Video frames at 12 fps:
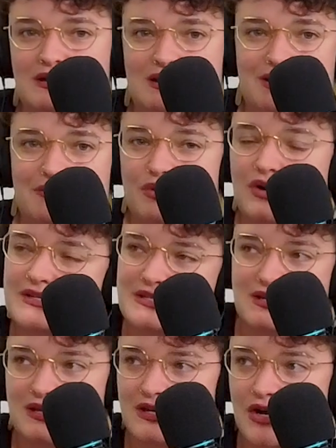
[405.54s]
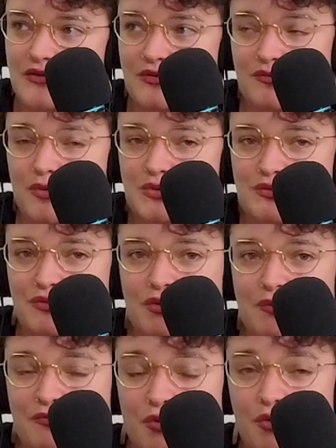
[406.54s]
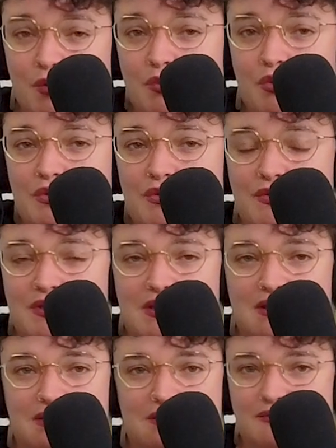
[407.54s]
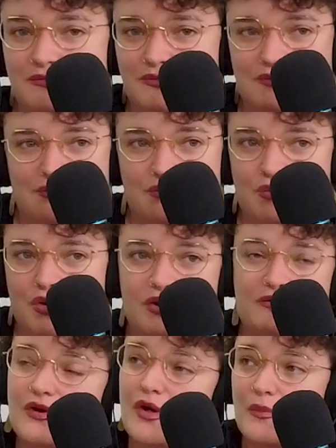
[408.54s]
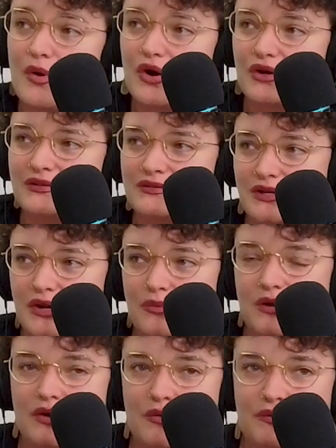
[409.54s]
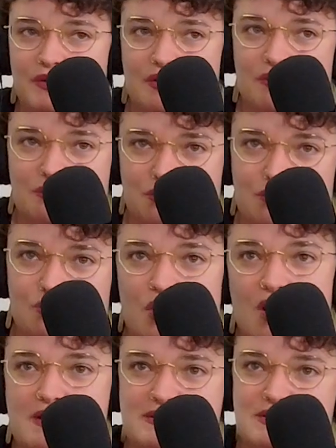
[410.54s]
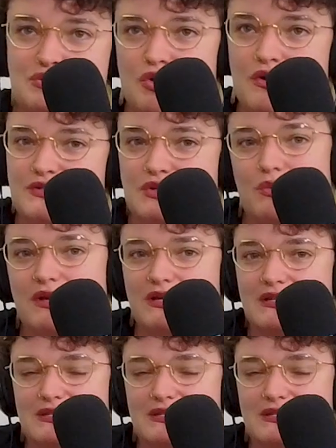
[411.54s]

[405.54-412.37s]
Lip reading: if we're not taking care of our most vulnerable, then we're going to fall apart. We only rise as strong as our weakest